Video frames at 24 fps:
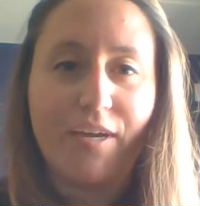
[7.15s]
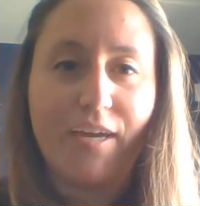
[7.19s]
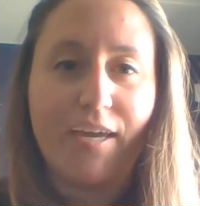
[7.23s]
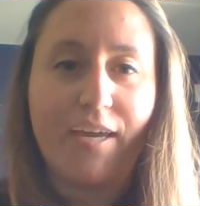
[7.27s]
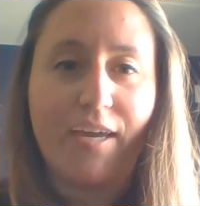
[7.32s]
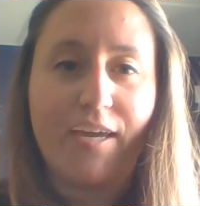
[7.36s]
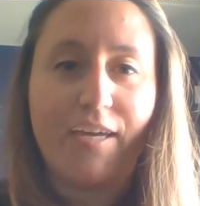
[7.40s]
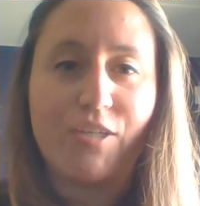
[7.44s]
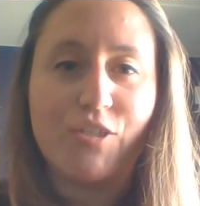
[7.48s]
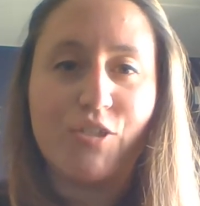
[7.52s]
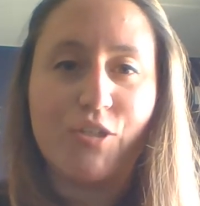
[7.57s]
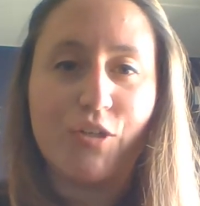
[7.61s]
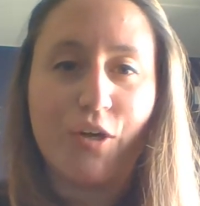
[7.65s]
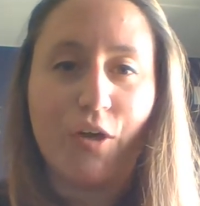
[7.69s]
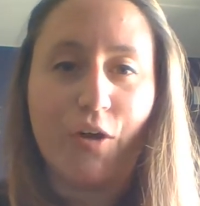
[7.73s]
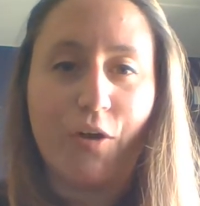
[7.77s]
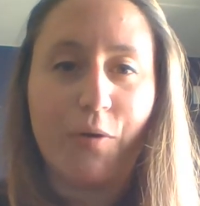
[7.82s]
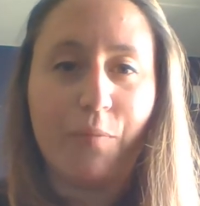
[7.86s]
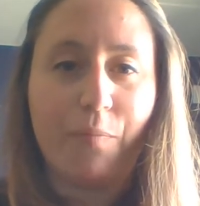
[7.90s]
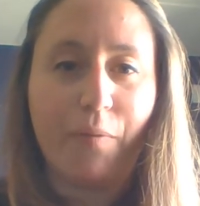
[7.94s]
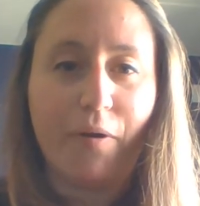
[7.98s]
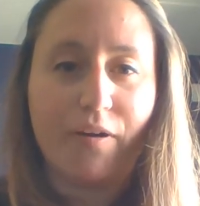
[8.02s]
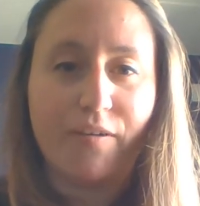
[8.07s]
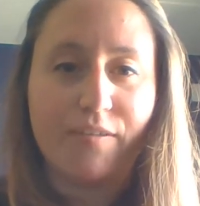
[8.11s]
a
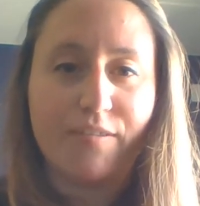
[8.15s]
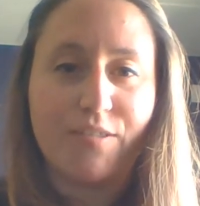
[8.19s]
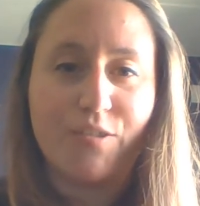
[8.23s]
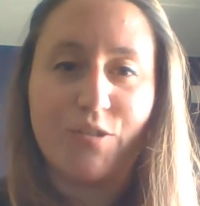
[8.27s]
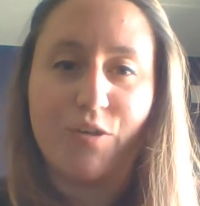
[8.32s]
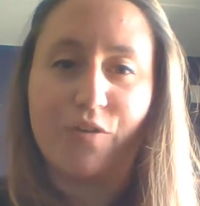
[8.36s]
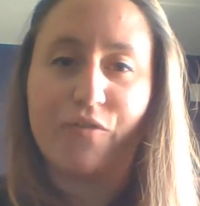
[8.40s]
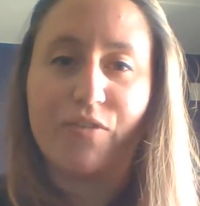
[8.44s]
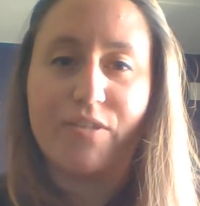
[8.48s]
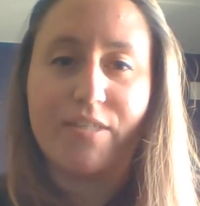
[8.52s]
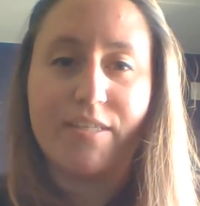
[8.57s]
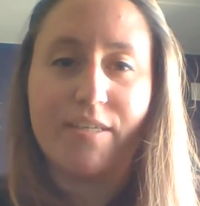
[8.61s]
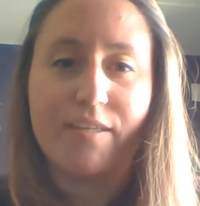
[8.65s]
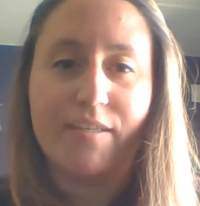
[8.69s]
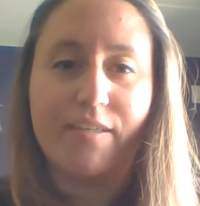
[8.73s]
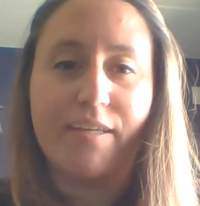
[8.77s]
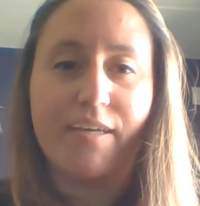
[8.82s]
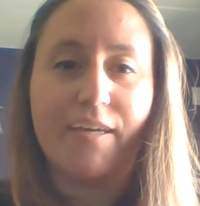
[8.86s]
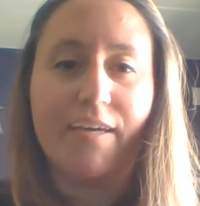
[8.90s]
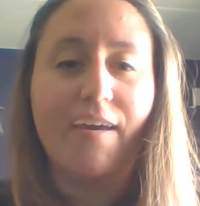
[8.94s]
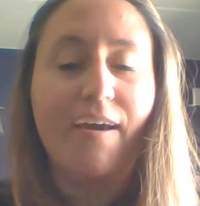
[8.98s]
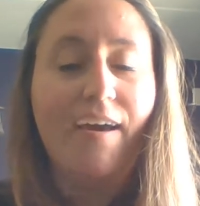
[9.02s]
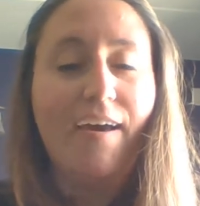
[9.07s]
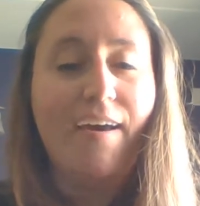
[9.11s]
Chicago Park District
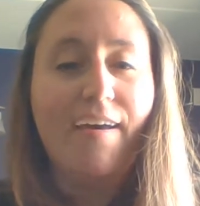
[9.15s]
facility